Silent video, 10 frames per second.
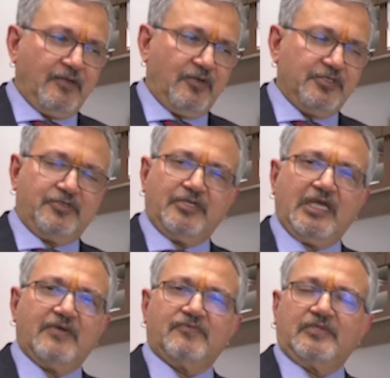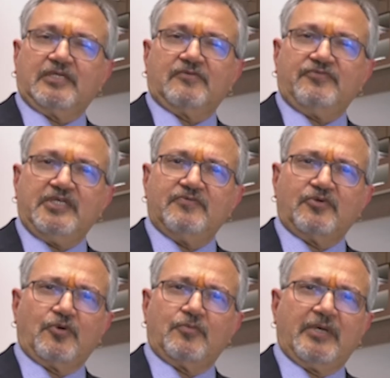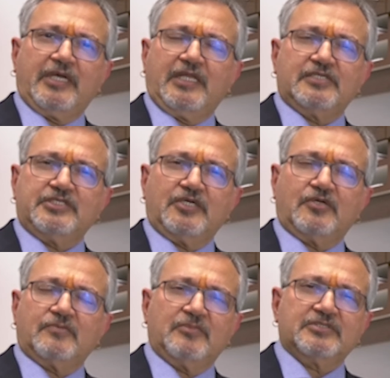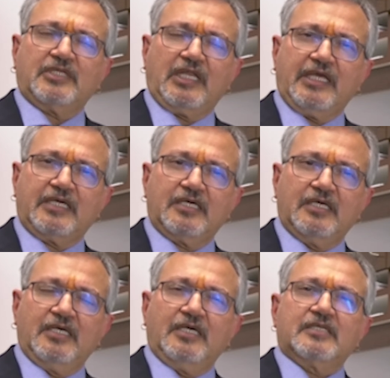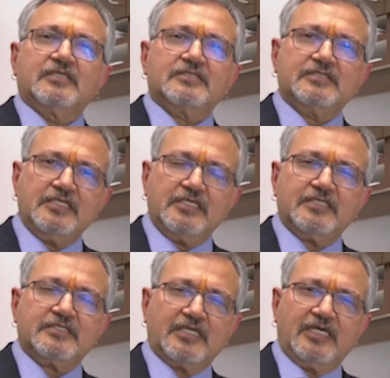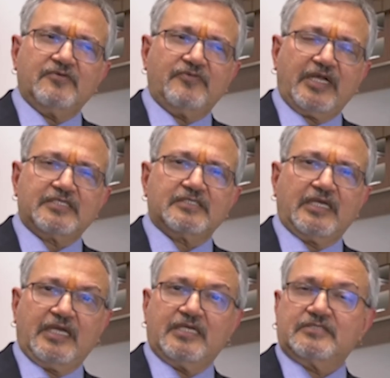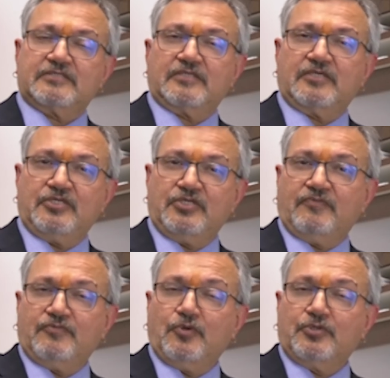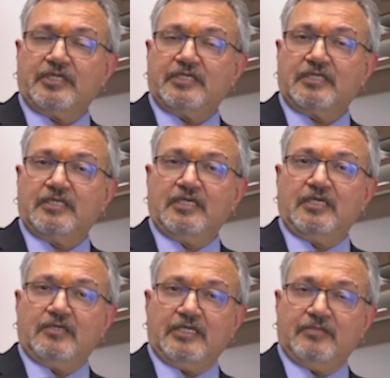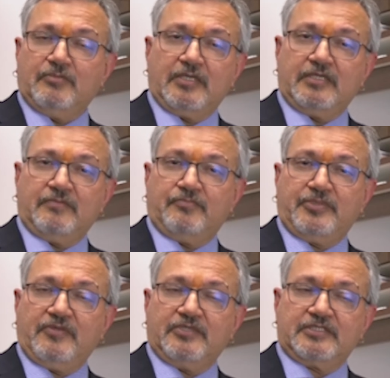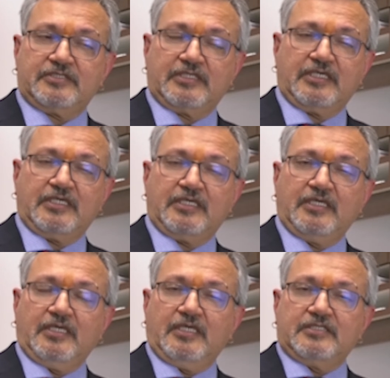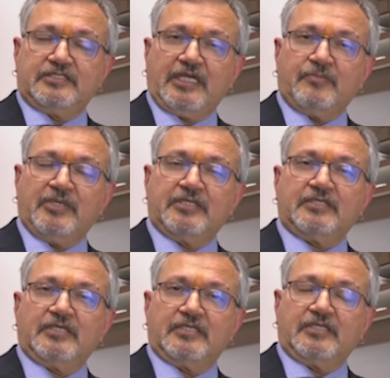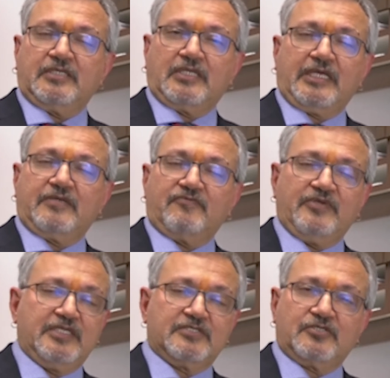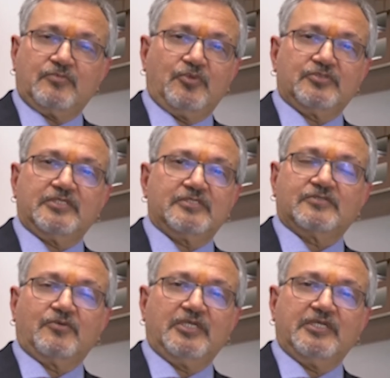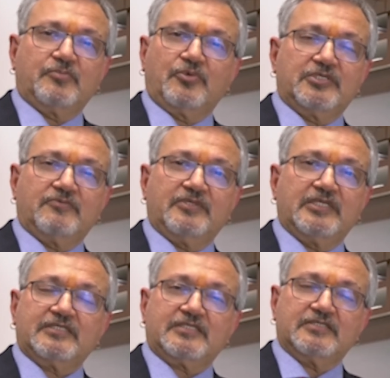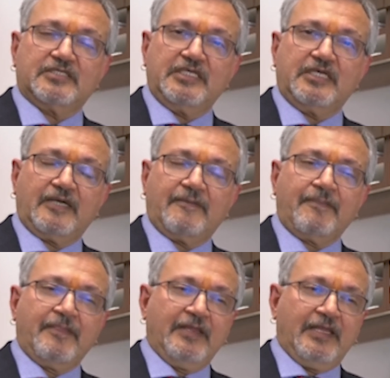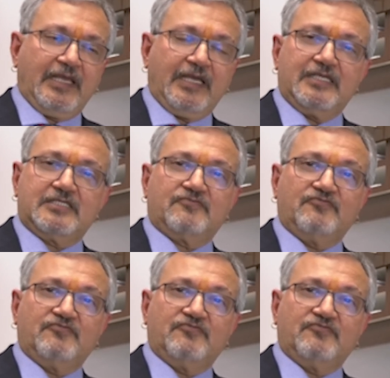or you can have a little fever or myalgia or muscle ache. The serious side effects, as you have noted in my previous segment, like venous thrombosis, is only reported with AstraZeneca, and it's